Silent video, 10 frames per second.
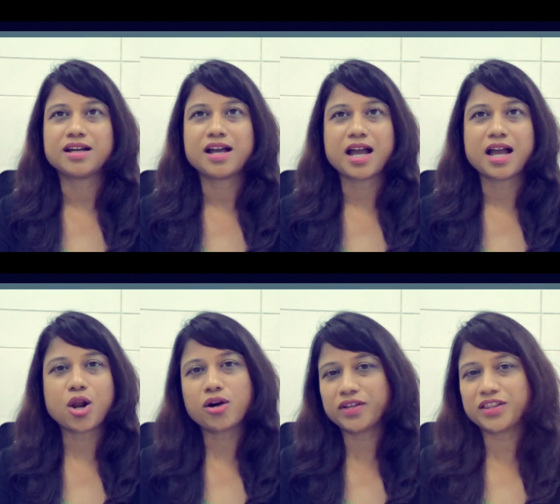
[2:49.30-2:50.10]

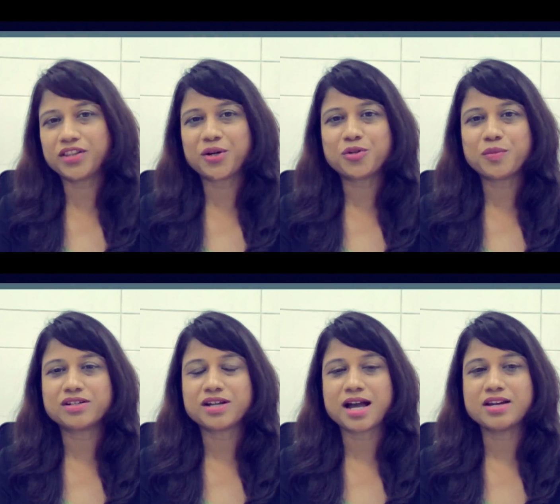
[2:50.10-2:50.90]
Along with
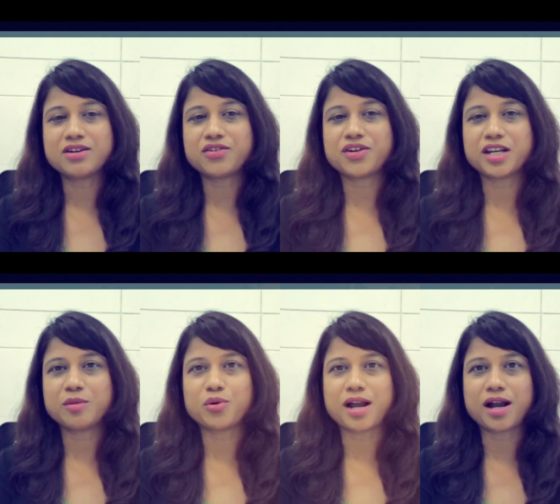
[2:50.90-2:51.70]
recruitment and
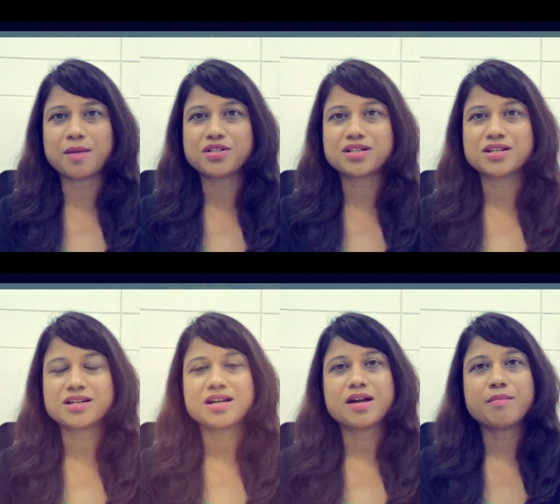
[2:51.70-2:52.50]
training programs,
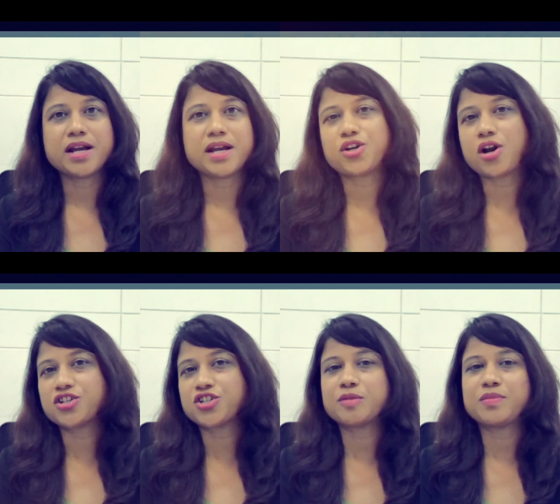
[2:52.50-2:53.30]

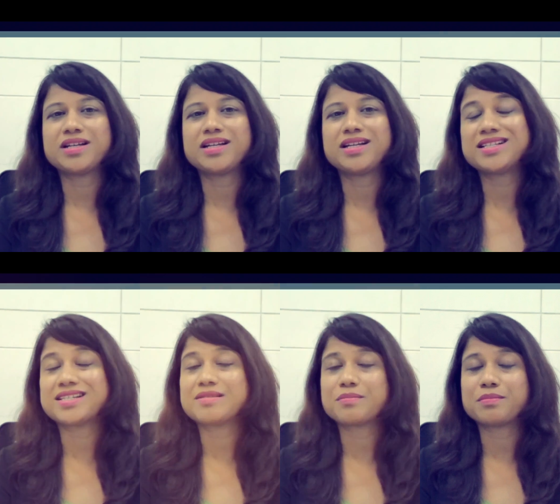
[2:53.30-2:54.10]
mentorship is
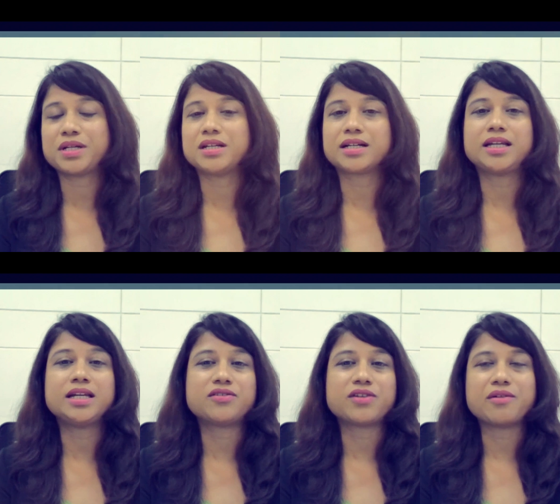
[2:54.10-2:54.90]
been a key
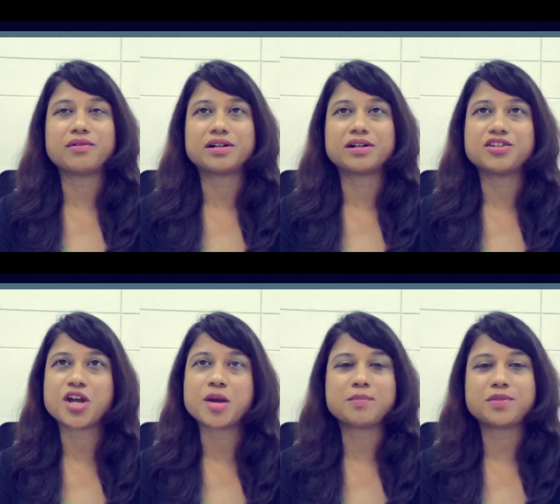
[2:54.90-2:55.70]
driver in
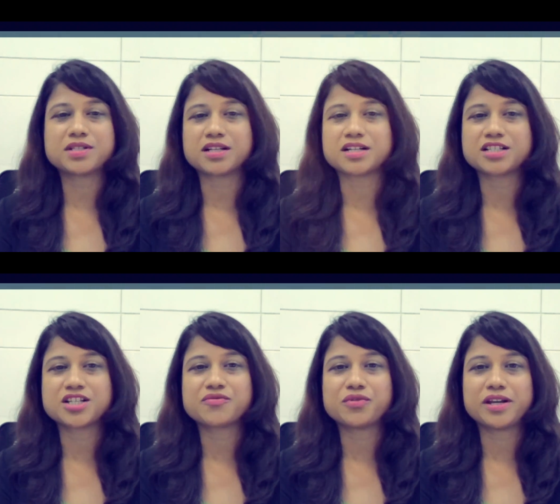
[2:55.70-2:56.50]
shaping up a
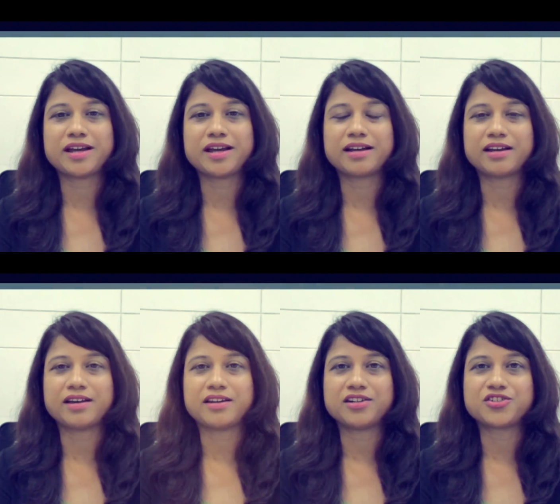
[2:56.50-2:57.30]
successful AI
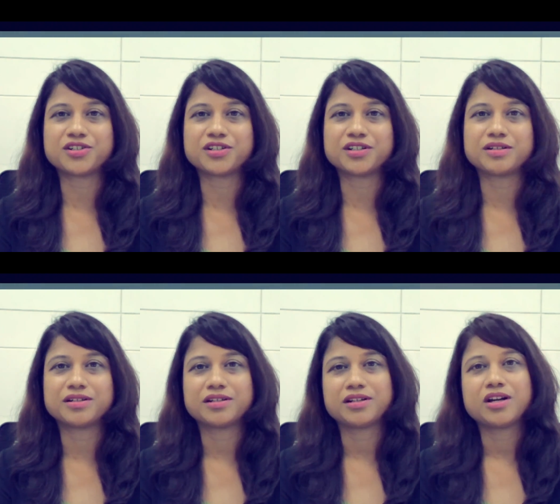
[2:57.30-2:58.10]
career journey.
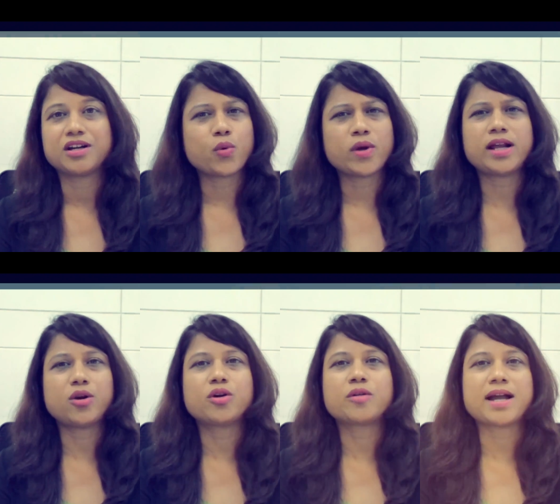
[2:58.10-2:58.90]
When I
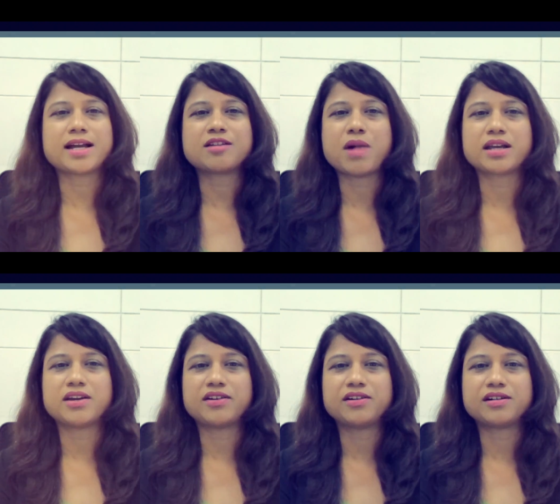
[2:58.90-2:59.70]
look back at my
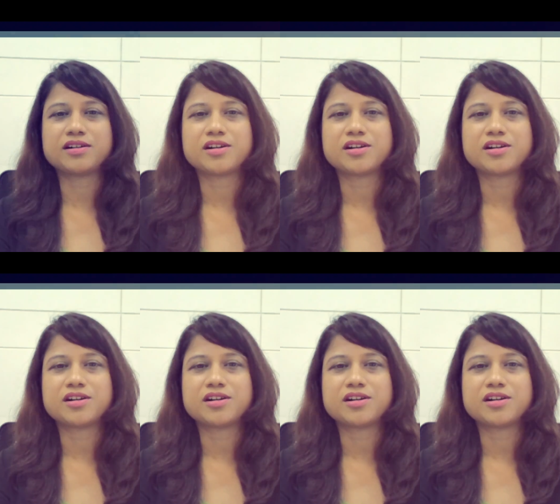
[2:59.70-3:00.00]
career,